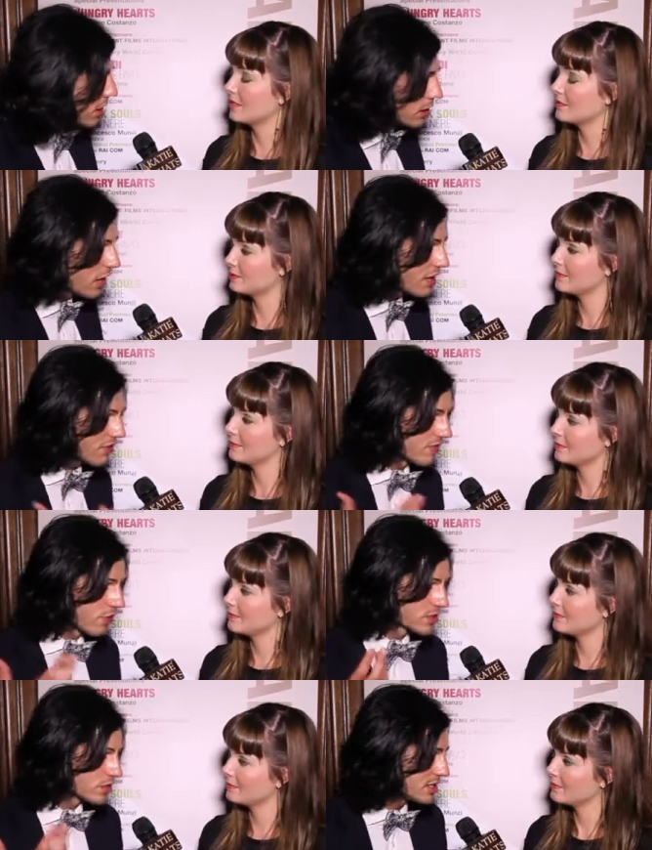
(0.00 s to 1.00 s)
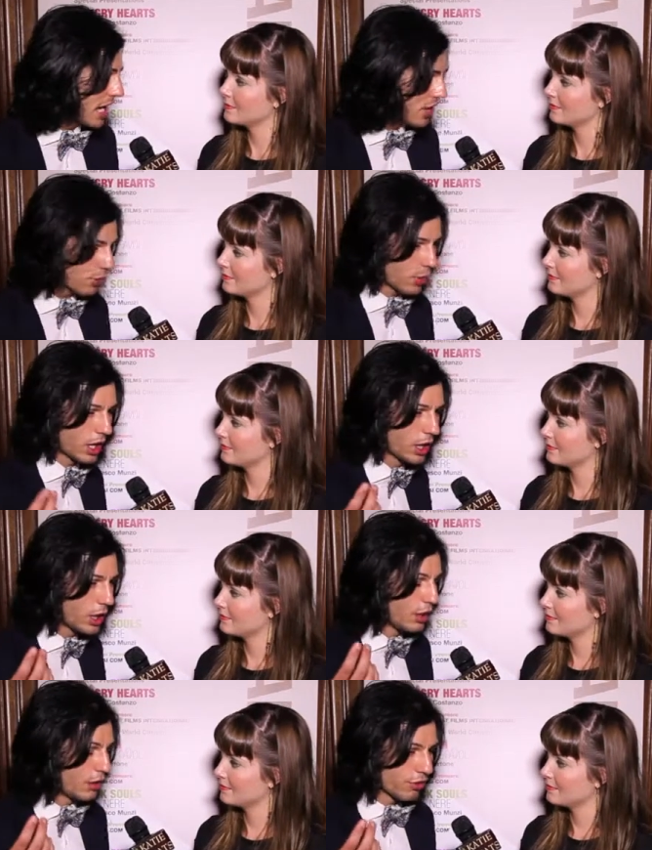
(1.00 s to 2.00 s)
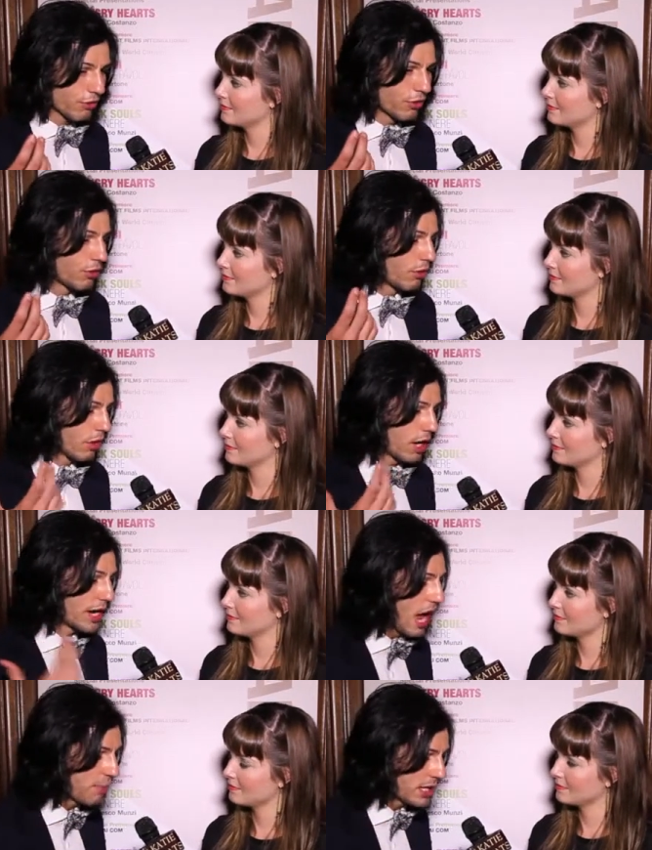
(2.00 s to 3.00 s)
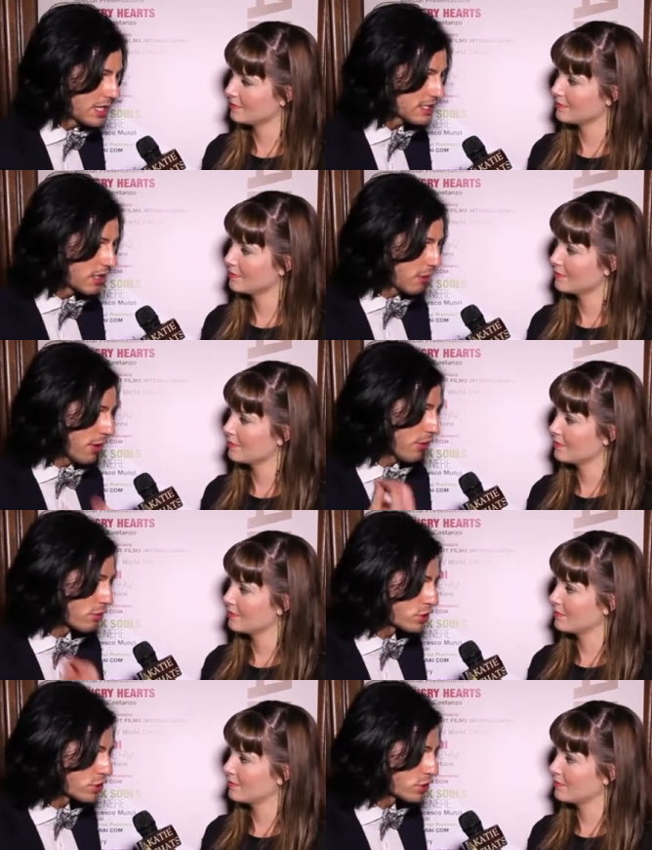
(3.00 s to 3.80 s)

Speaker 1: not even if it was through death or through unhappiness, but through